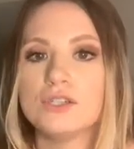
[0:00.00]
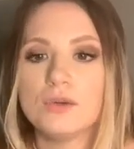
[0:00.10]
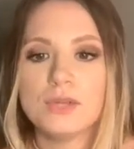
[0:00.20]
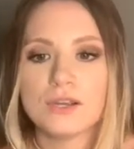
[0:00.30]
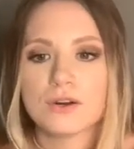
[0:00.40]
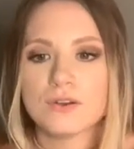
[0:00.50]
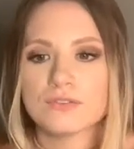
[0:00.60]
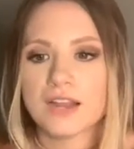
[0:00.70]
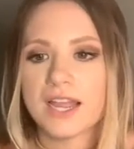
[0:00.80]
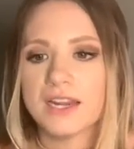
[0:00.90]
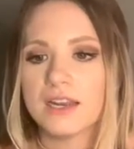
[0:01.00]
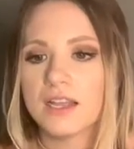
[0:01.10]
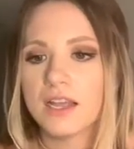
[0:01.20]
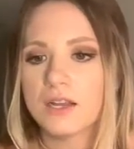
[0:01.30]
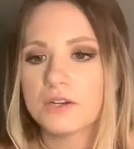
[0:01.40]
Do it,
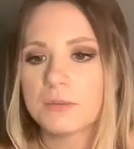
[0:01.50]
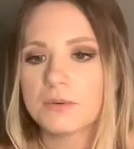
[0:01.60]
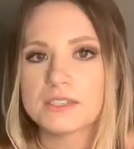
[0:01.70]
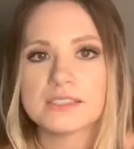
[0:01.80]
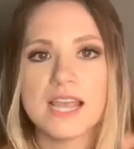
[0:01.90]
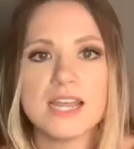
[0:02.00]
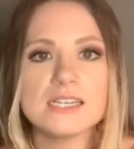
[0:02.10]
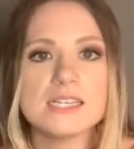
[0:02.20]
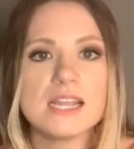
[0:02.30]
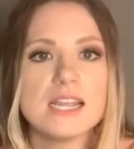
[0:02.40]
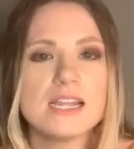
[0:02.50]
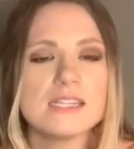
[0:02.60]
girlfriend. 100%.